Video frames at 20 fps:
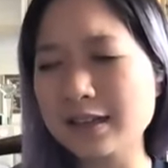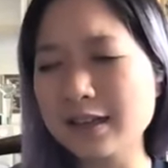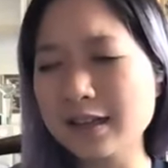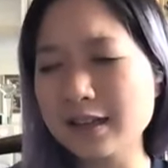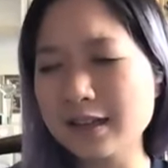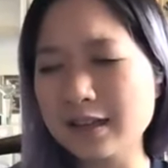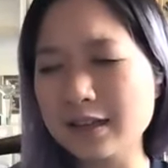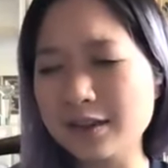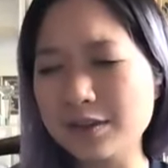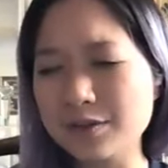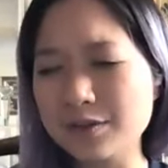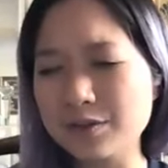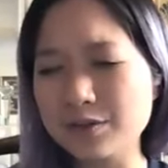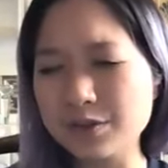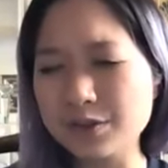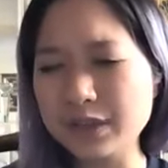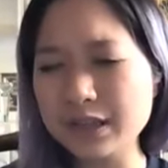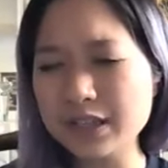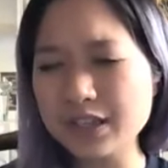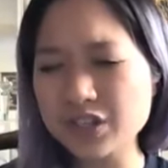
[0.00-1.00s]
that
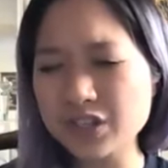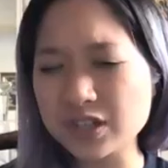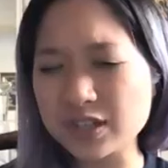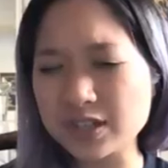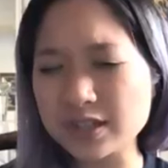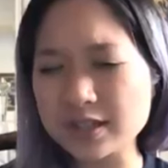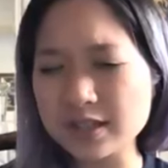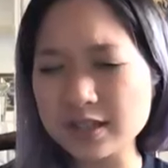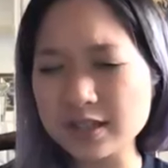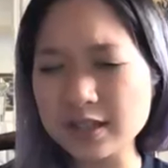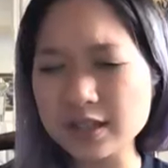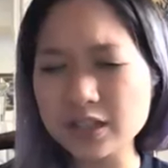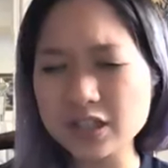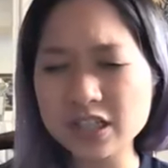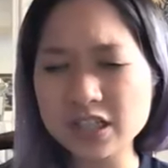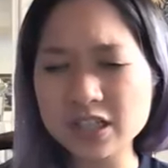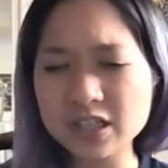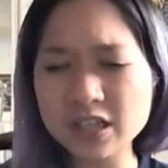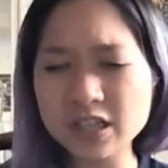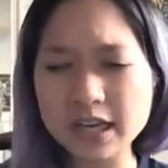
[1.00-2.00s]
reaches
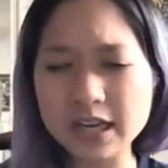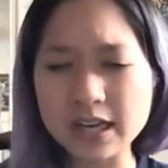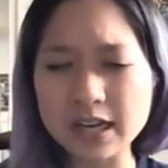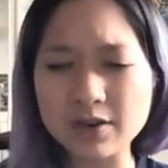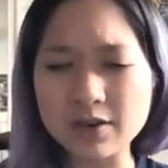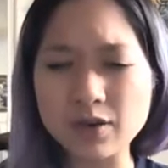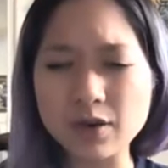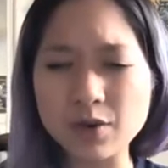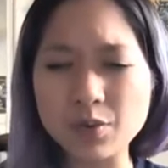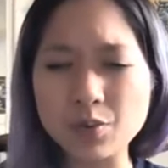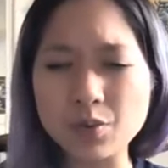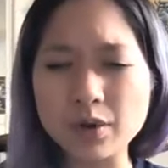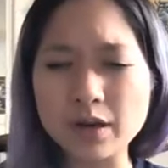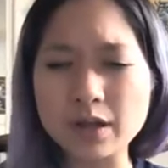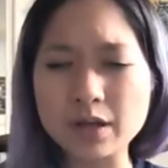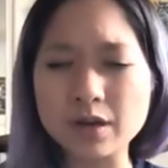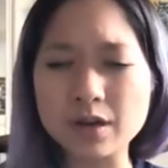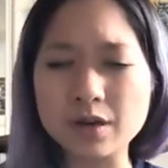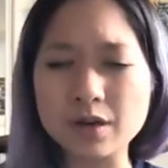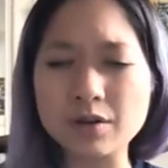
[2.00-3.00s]
each and every
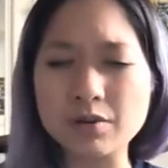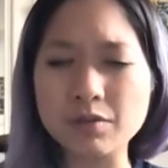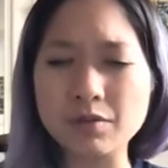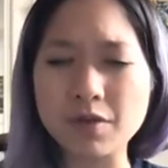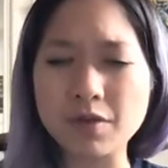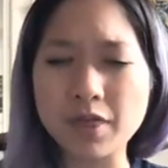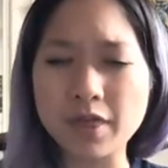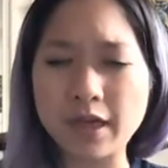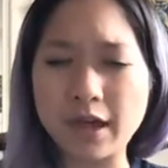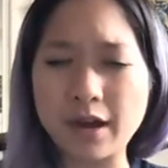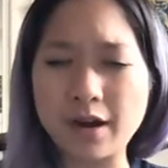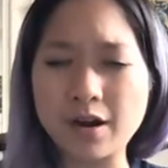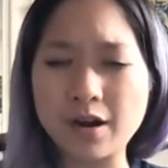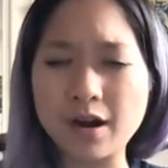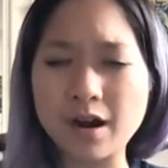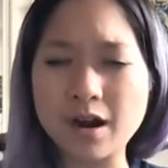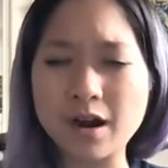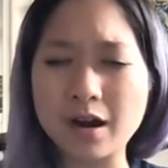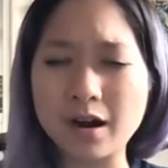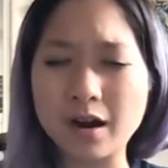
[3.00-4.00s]
one of
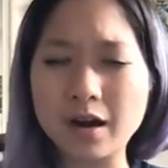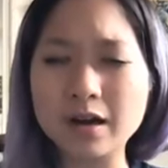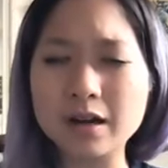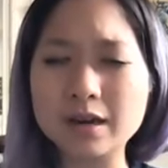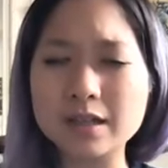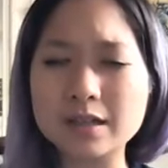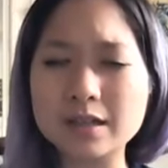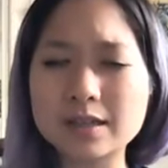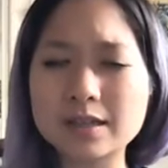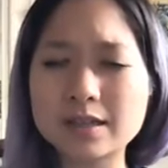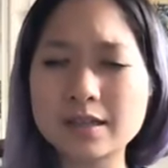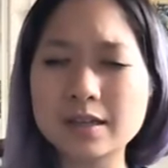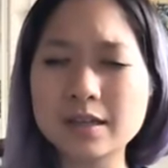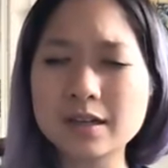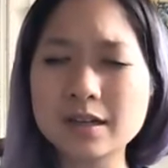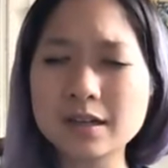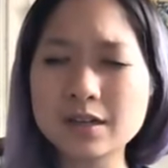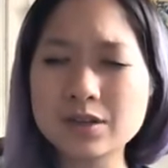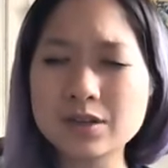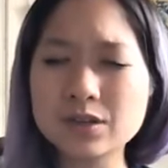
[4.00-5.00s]
their hearts.
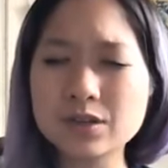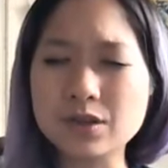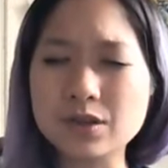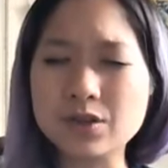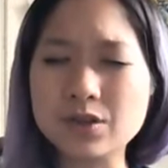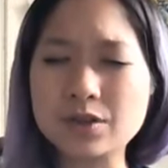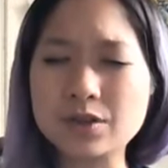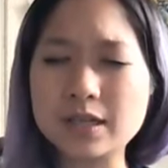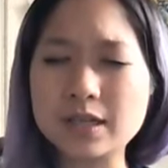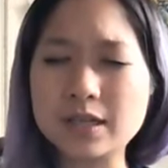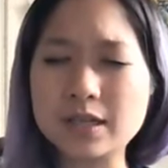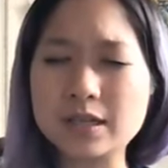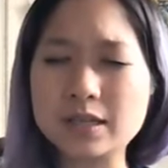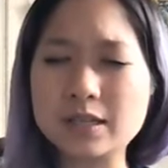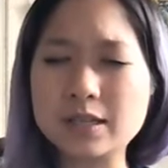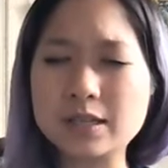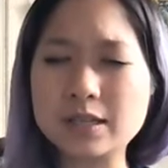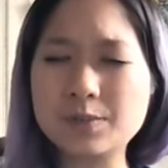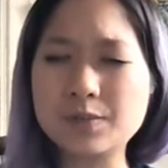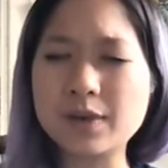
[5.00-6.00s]
So take a
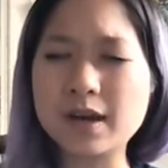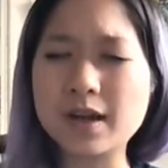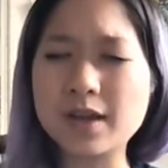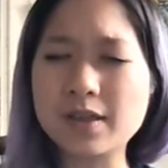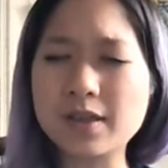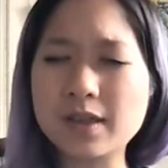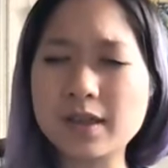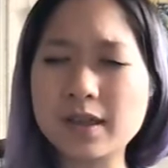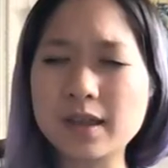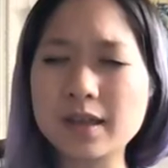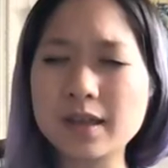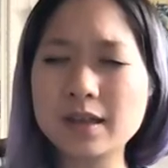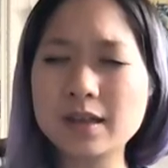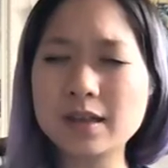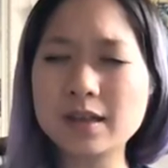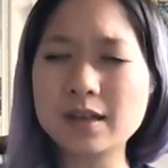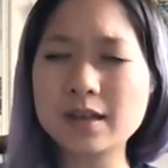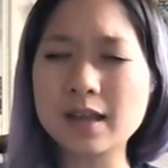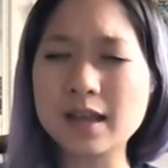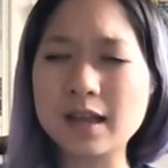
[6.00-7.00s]
deep breath
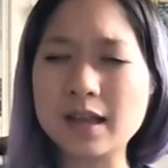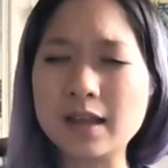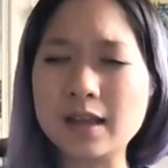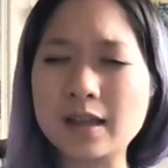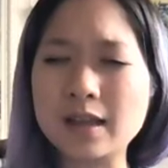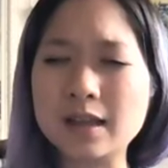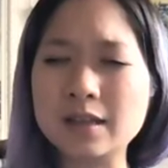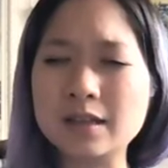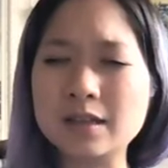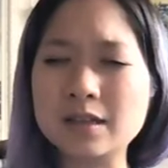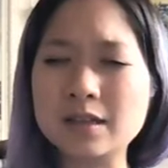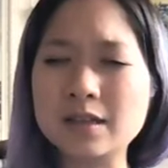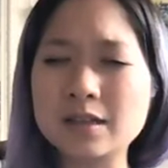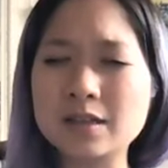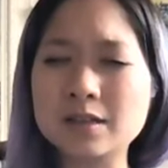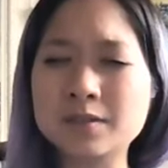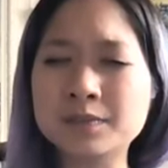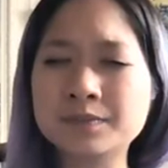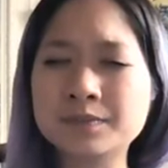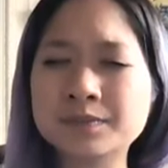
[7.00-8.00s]
in
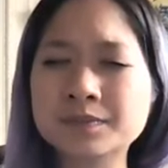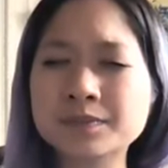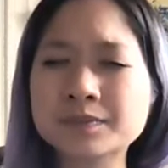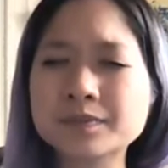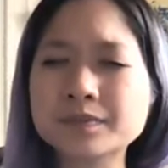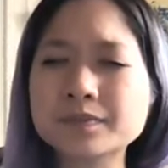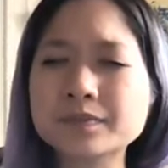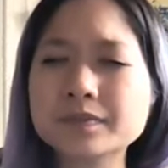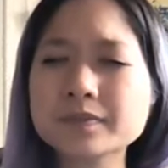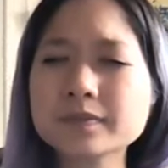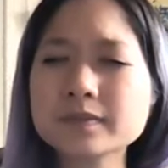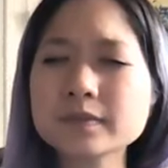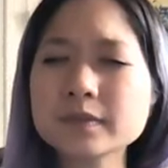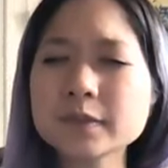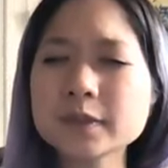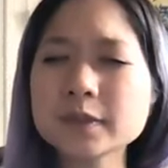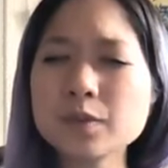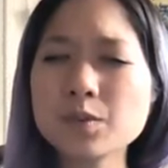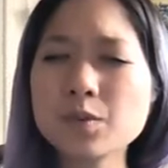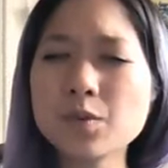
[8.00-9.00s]
and
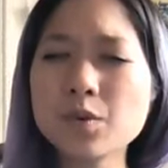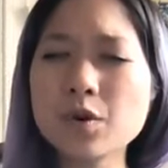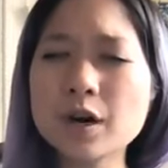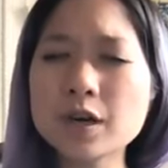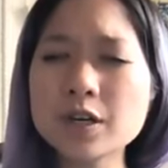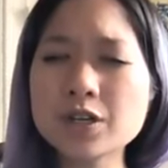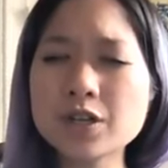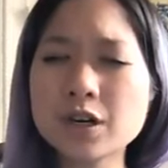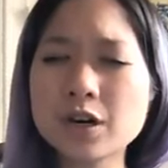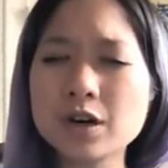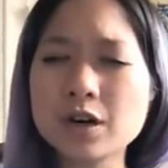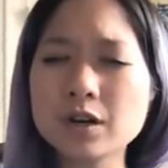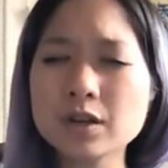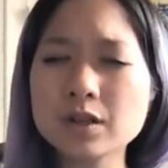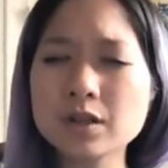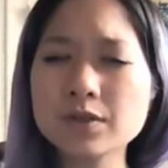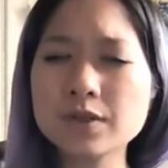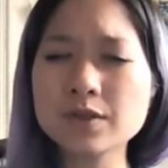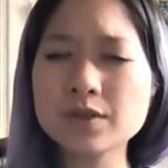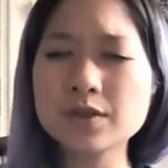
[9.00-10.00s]
watch
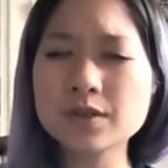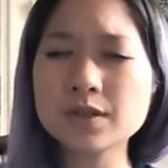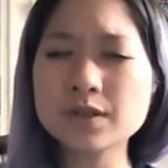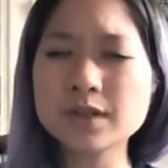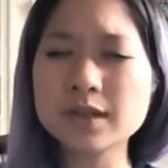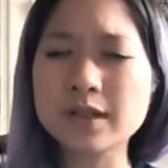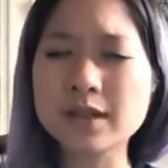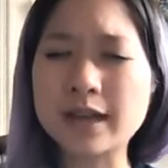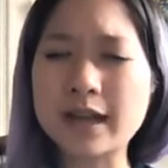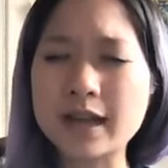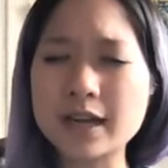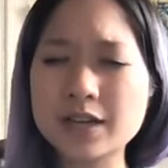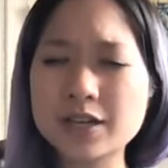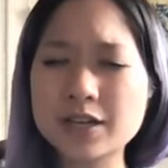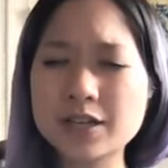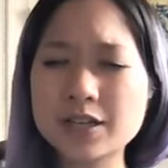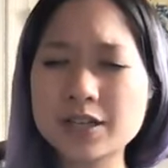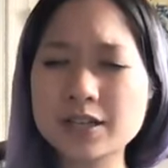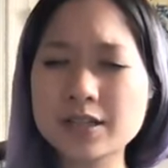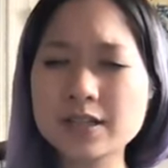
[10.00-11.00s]
all of those
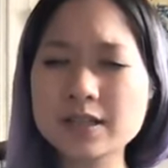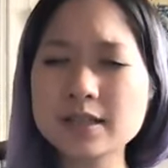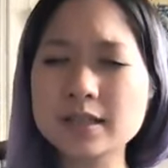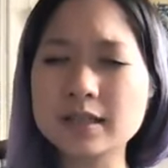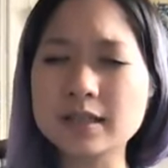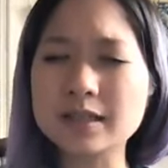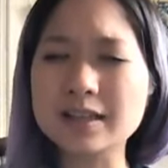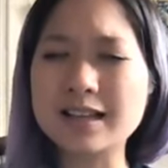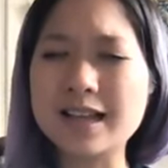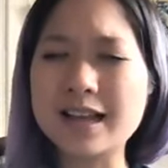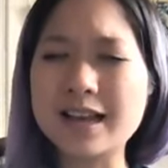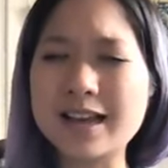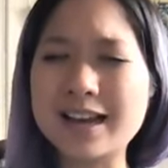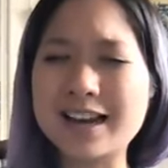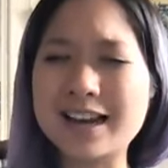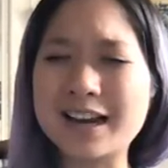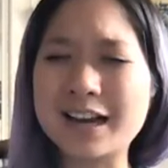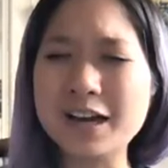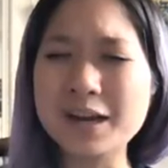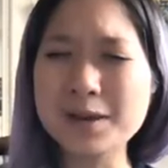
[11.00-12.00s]
connections
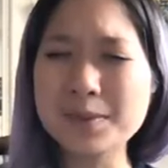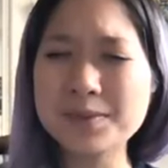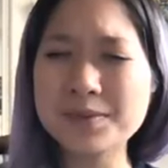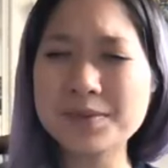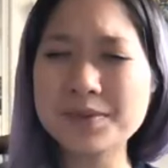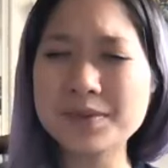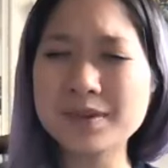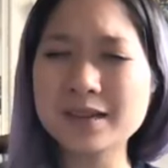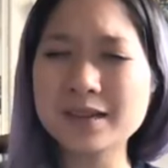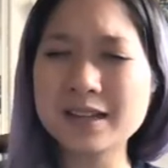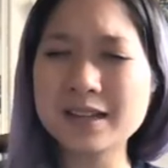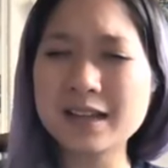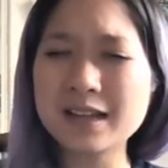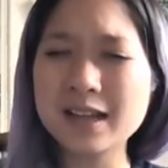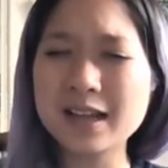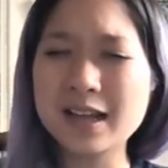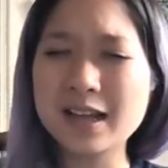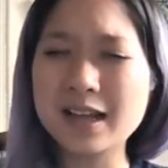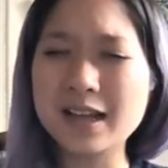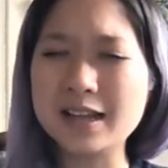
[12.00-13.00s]
light up
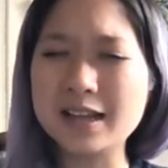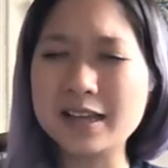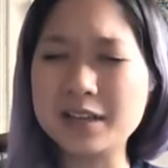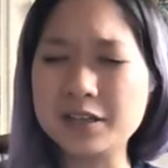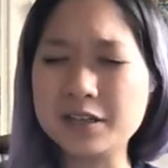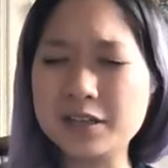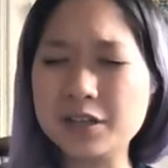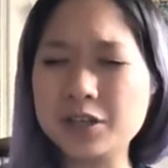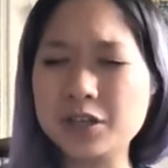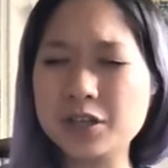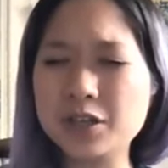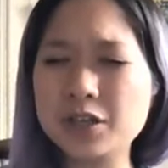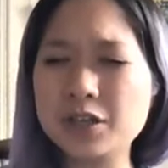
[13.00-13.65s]
and